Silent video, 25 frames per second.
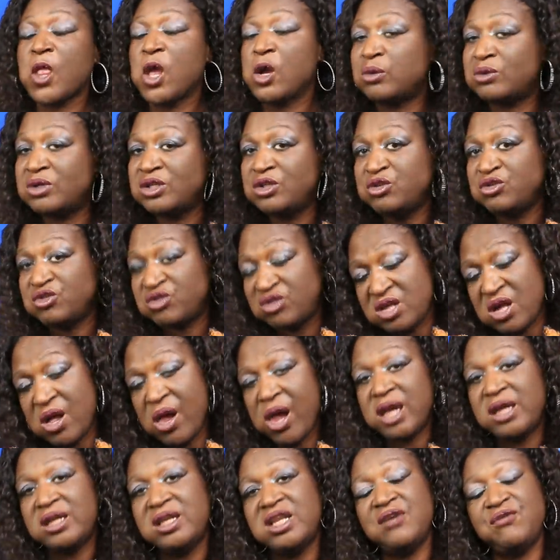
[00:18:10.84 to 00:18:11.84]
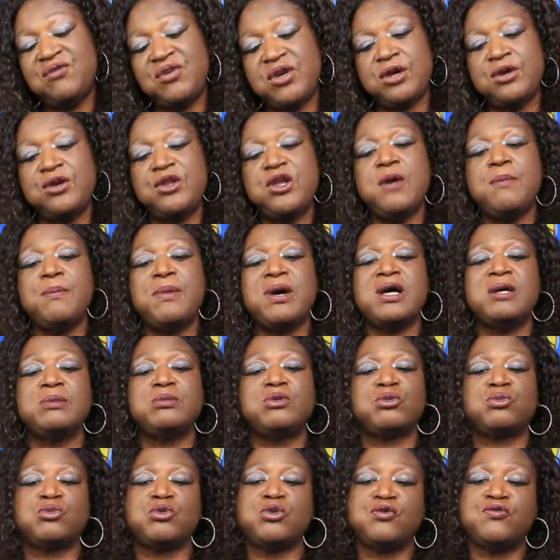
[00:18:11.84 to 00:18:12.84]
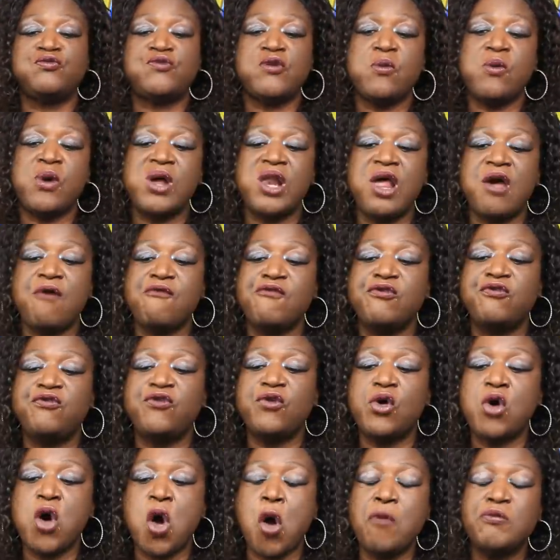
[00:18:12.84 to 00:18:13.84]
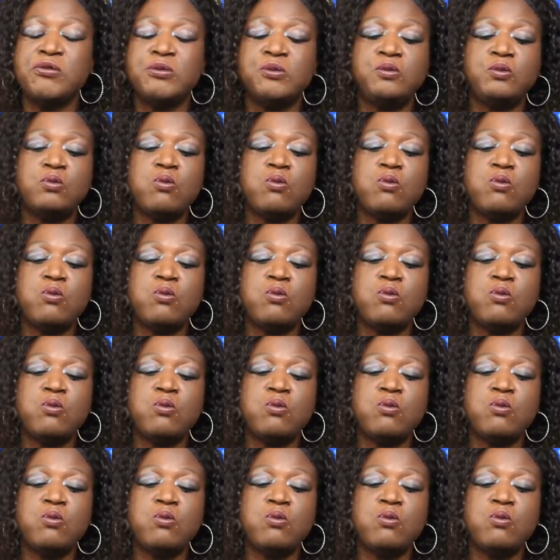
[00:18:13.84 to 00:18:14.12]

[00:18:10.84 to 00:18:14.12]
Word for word: when you're still living under your mom's roof or whatever for